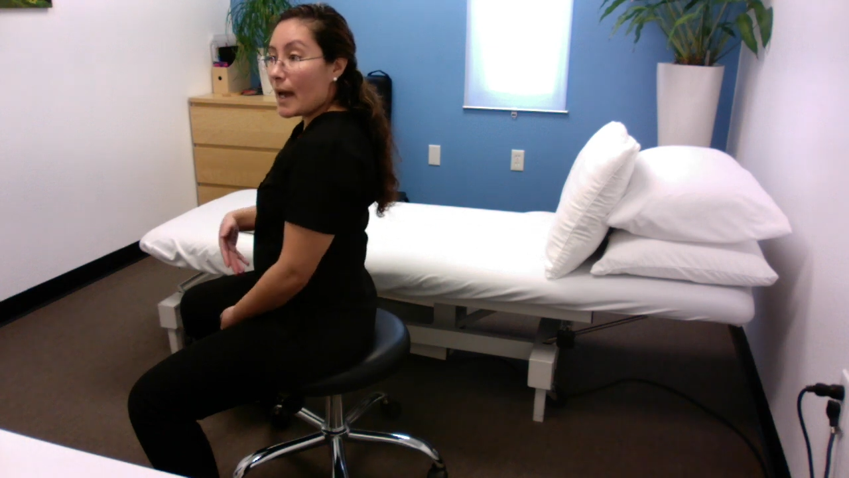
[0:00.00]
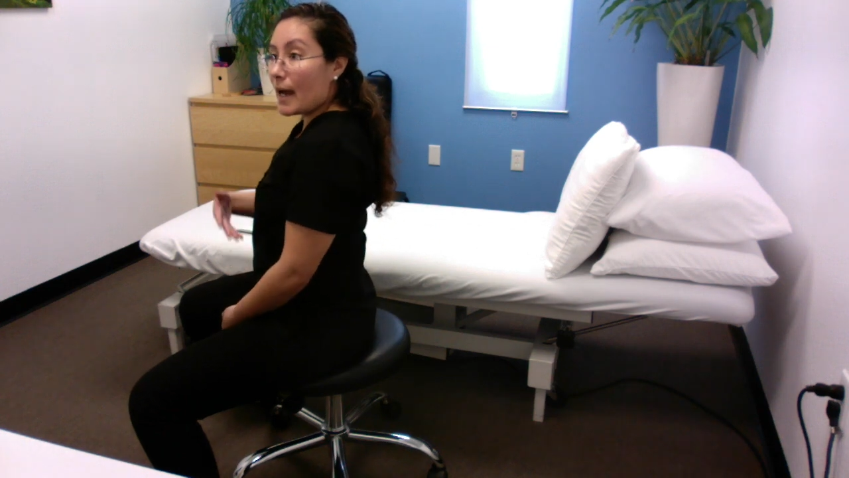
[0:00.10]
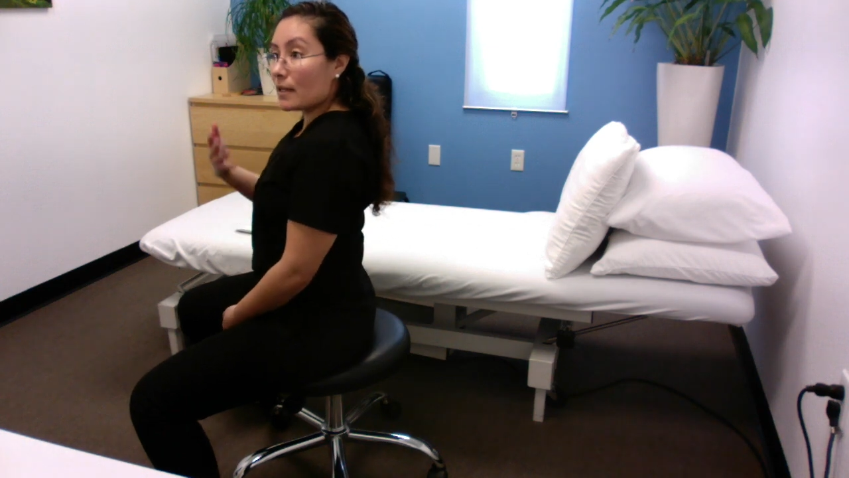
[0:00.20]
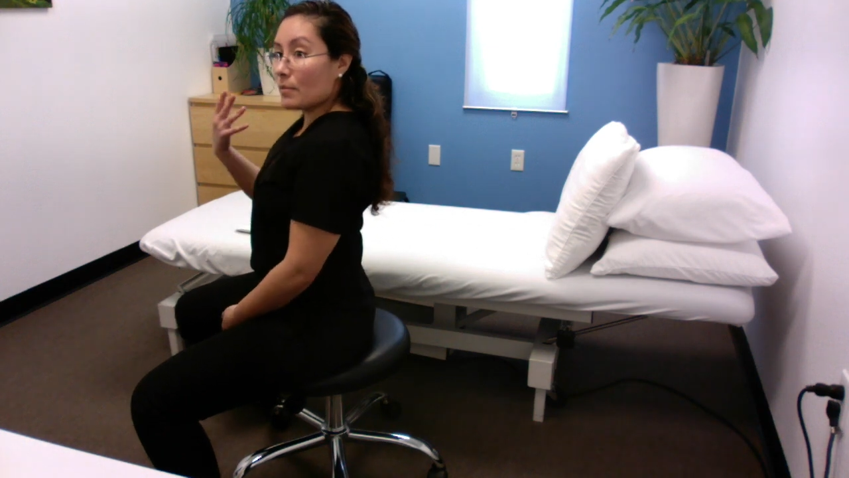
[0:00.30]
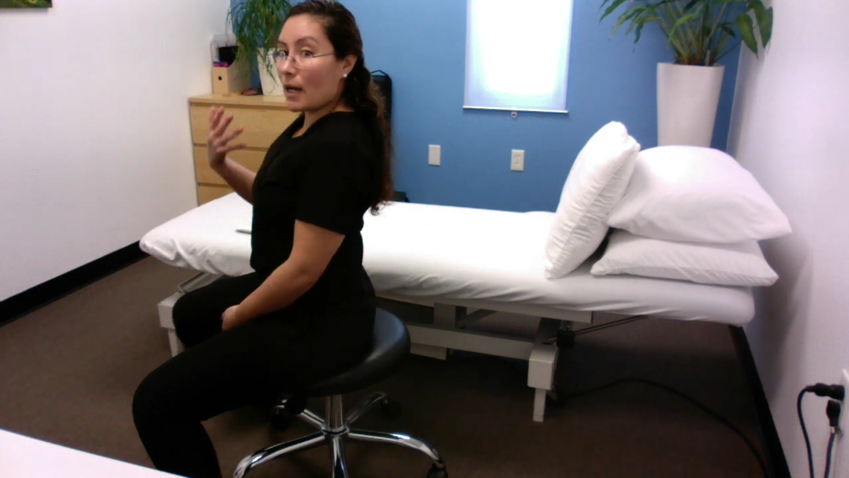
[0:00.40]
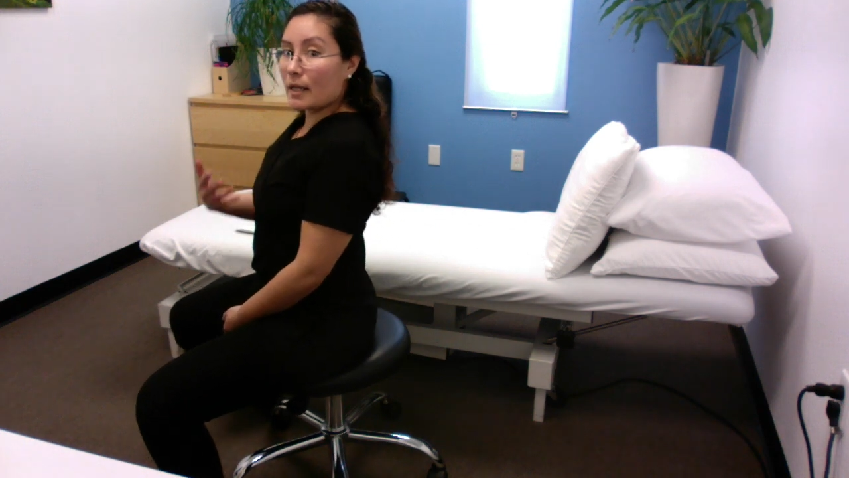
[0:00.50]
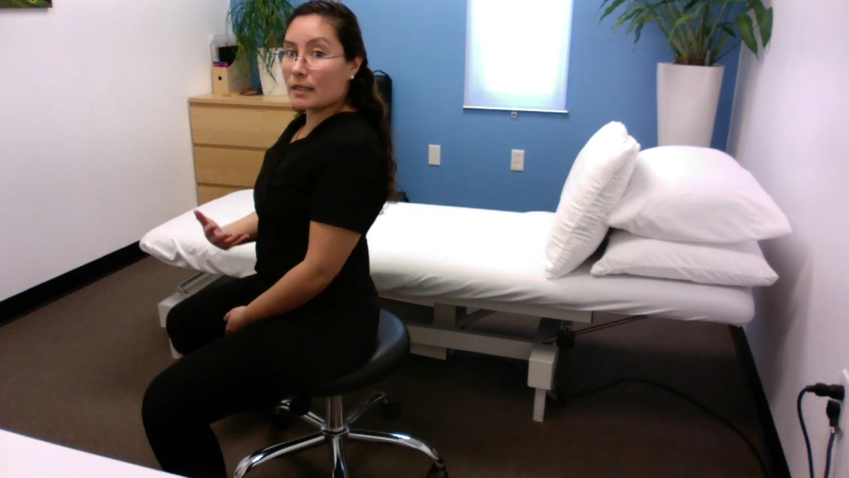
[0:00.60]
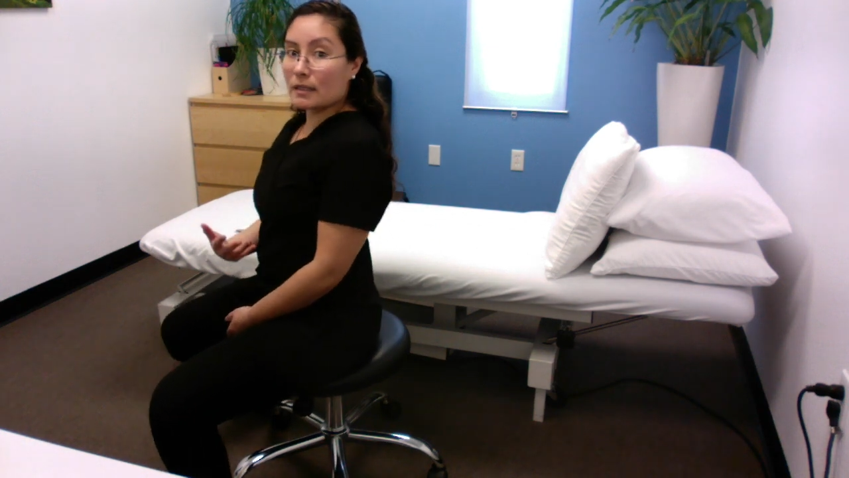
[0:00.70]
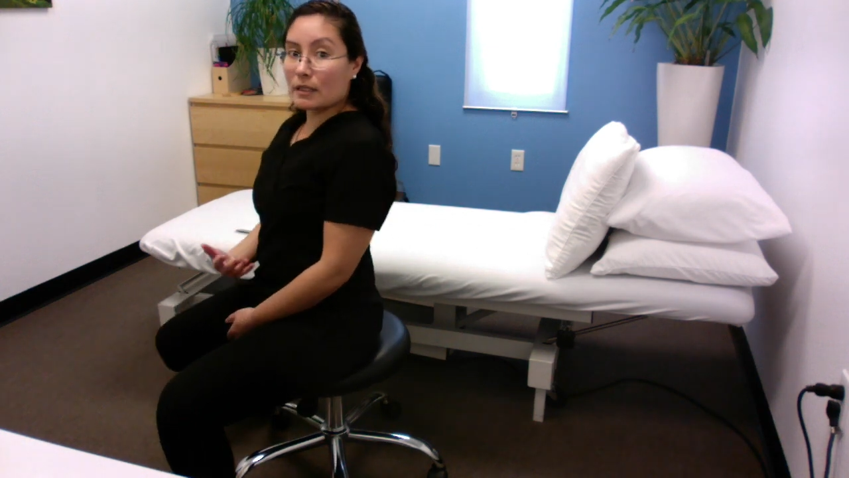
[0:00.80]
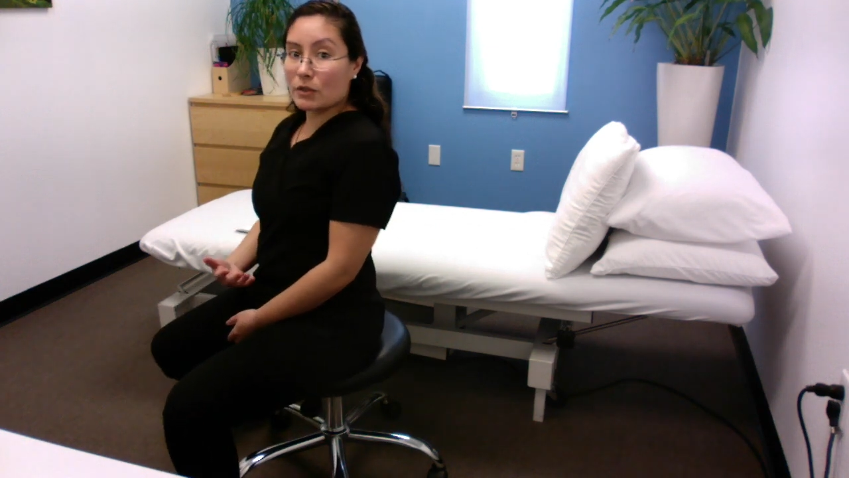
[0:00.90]

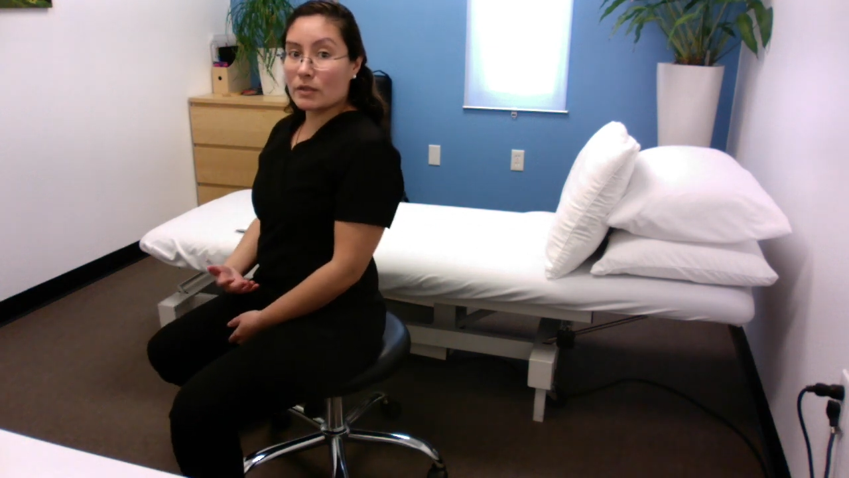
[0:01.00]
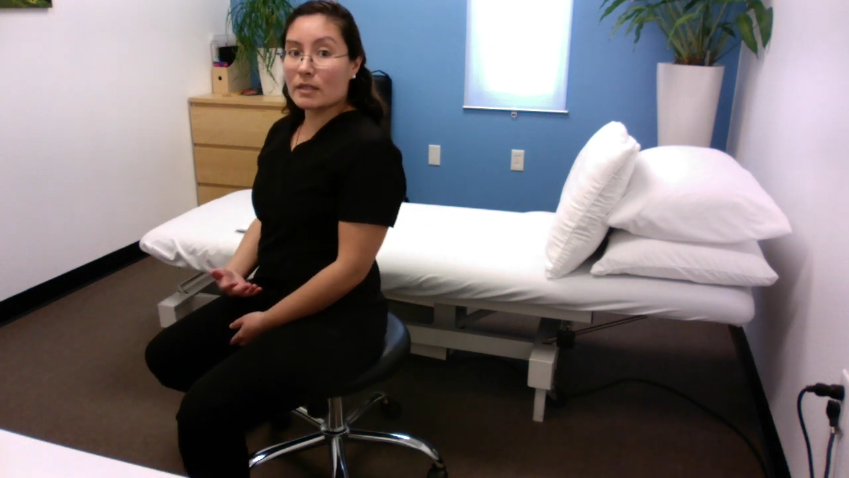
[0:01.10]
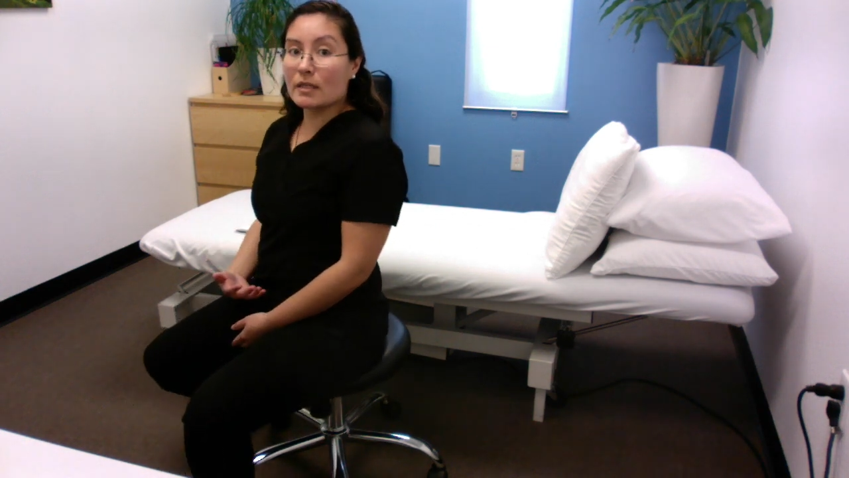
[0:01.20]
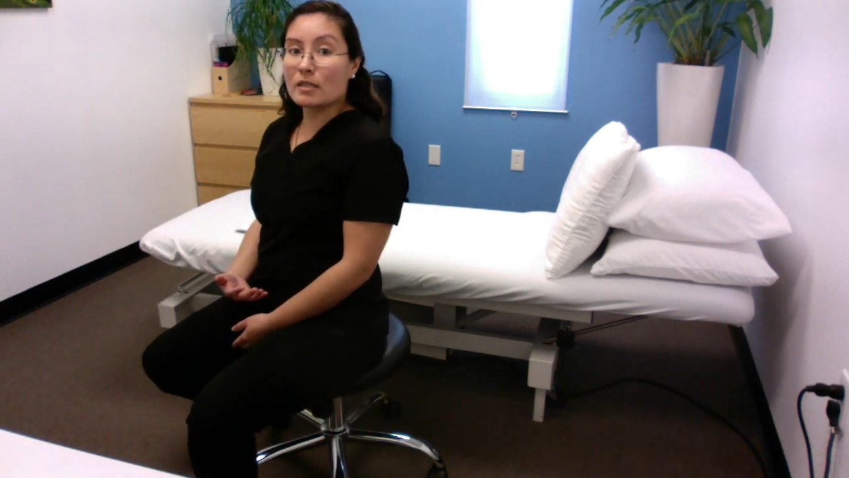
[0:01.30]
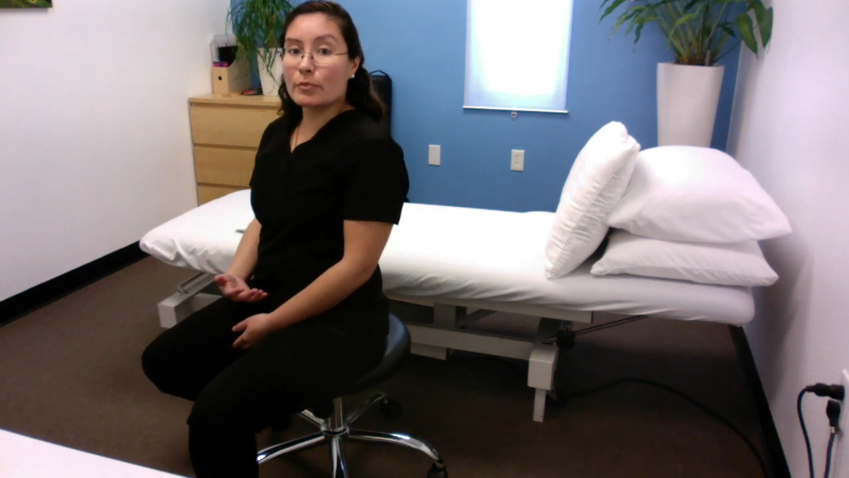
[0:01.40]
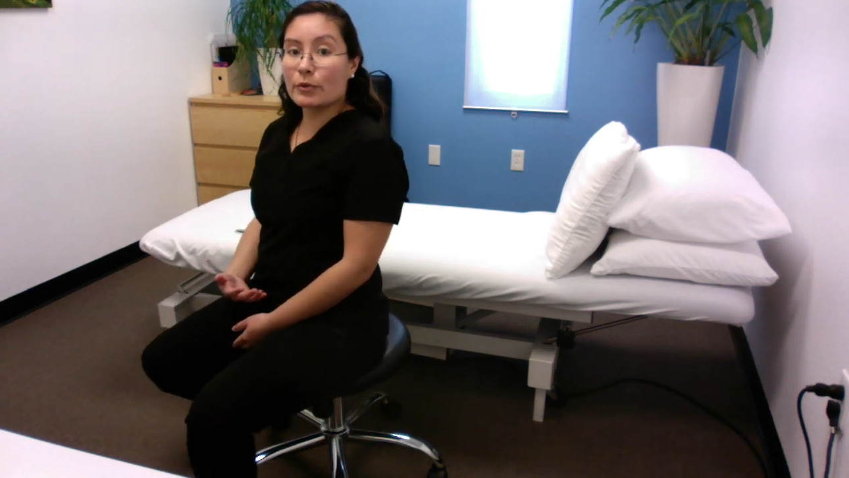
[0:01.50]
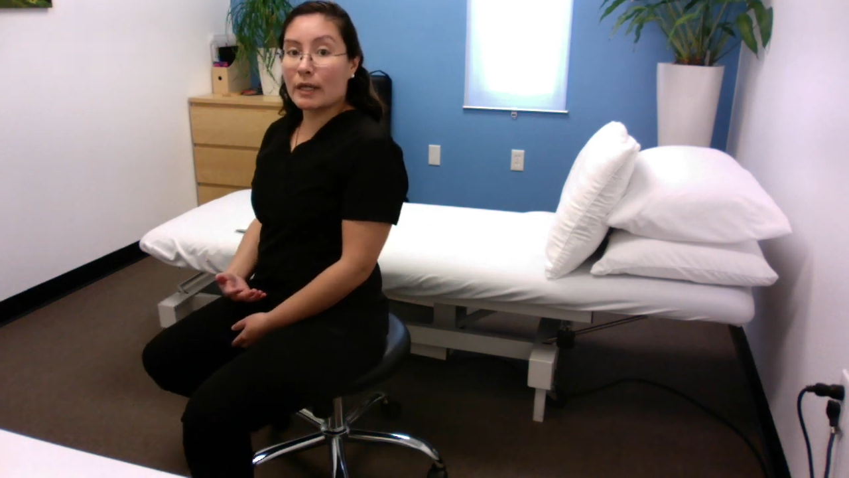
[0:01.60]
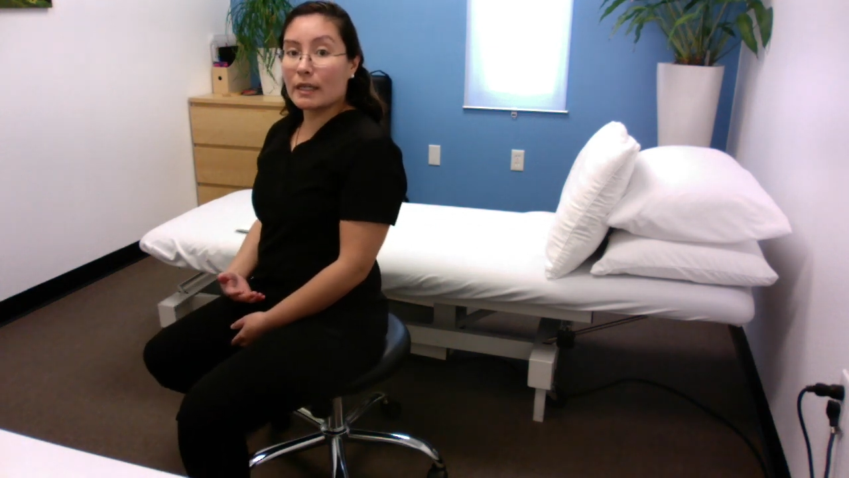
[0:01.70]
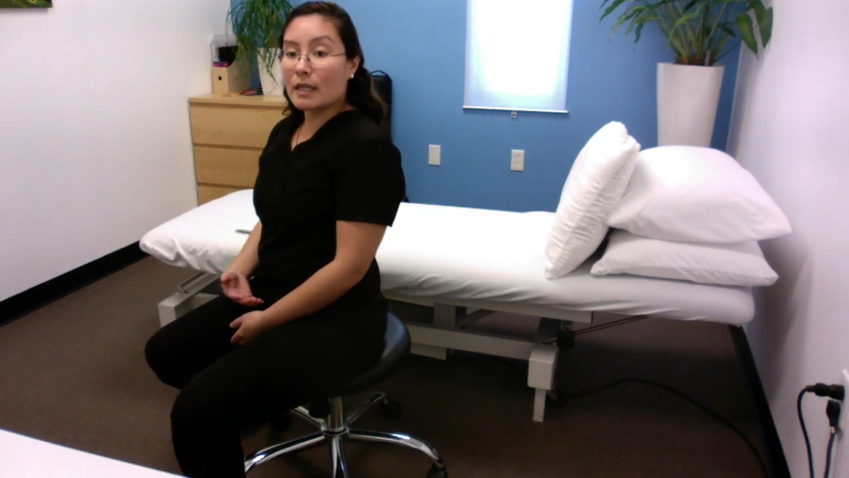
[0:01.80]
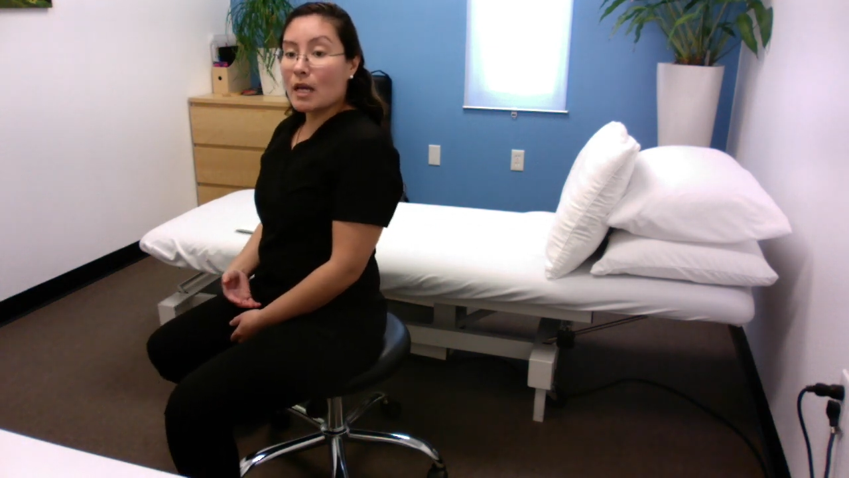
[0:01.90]
automatically you stand
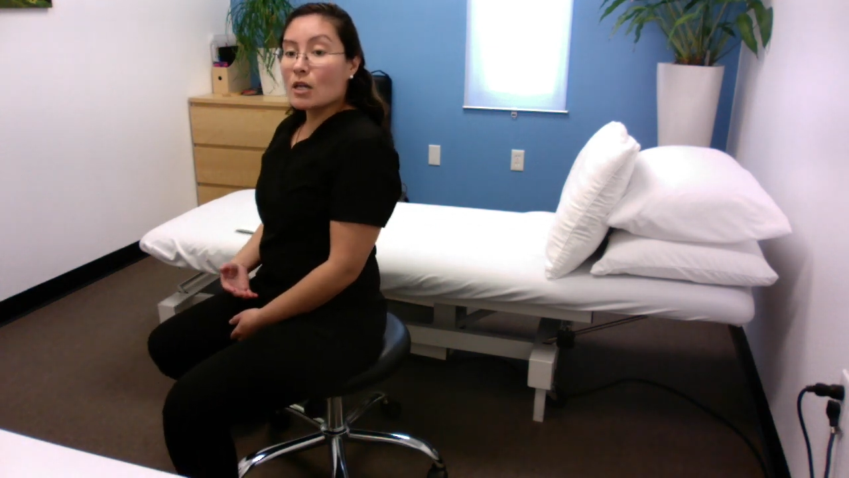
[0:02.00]
upright.